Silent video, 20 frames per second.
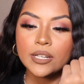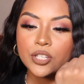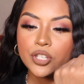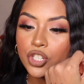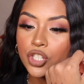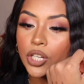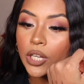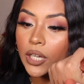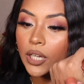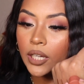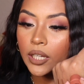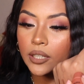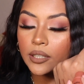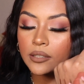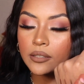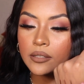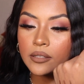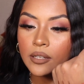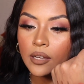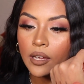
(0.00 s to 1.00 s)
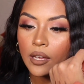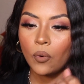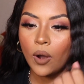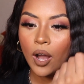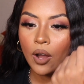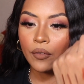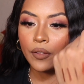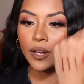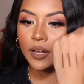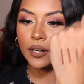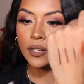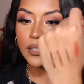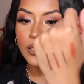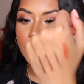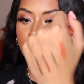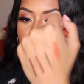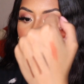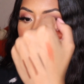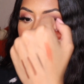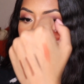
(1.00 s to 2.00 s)
cheeks. Wow, that
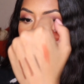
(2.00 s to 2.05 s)
is